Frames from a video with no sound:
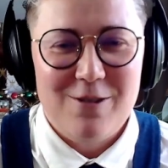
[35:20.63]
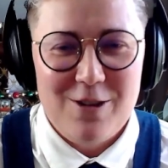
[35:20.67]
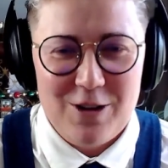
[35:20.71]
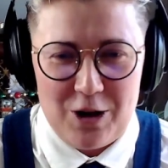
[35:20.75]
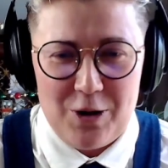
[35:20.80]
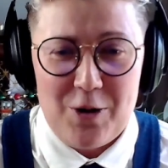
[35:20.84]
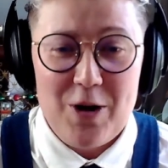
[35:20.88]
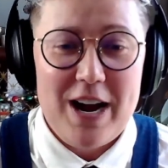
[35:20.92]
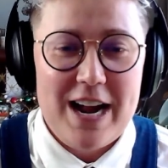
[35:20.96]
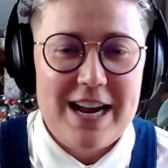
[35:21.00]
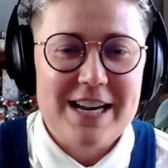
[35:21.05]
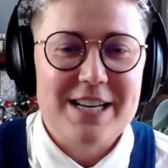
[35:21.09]

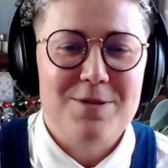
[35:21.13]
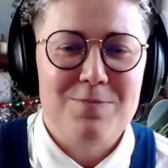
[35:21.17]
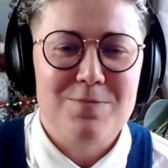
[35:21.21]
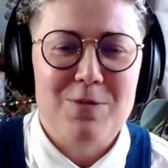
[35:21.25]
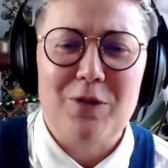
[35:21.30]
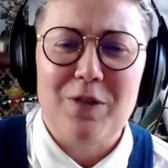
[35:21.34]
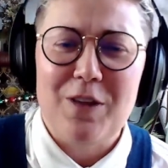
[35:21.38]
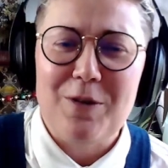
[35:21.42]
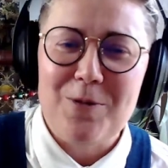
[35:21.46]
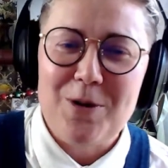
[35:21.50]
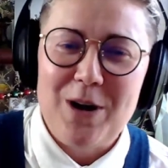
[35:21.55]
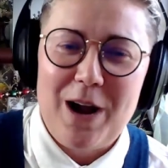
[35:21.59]
Roa
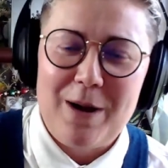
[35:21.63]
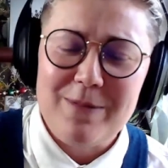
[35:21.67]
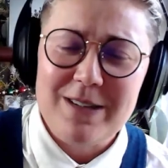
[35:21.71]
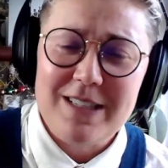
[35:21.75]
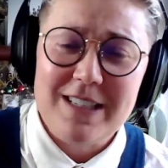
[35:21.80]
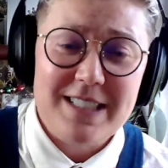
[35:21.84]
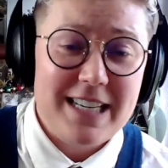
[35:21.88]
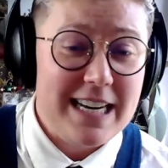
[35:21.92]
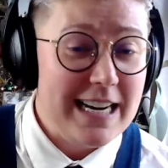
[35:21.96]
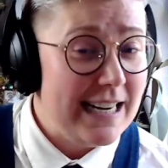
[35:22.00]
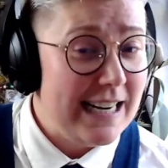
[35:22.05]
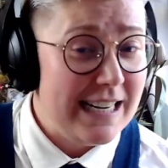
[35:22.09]
Heidemont that will come
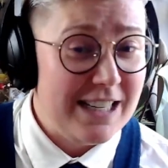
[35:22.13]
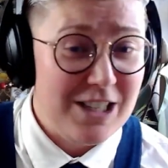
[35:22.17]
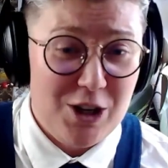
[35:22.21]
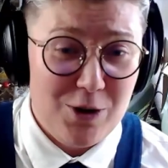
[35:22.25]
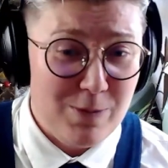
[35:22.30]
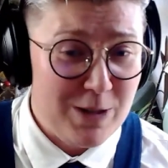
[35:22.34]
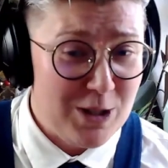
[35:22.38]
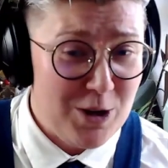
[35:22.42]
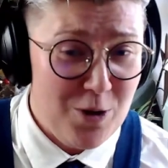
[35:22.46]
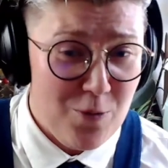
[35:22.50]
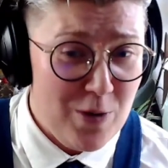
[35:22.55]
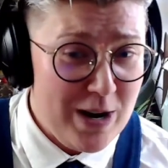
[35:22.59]
into 10, and she
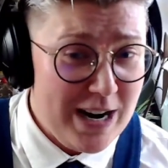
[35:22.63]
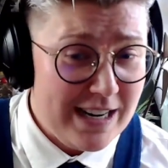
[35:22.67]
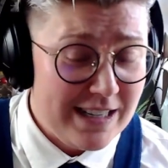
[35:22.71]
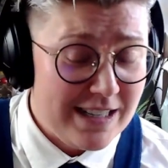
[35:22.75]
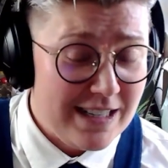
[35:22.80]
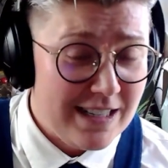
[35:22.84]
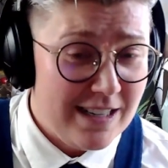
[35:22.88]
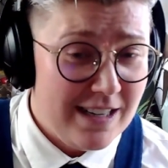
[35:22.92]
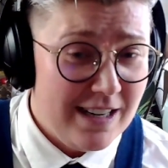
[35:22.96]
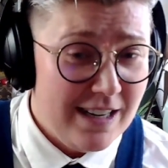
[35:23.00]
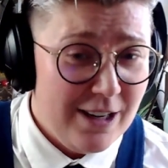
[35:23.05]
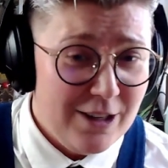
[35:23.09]
was
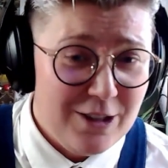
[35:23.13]
correct.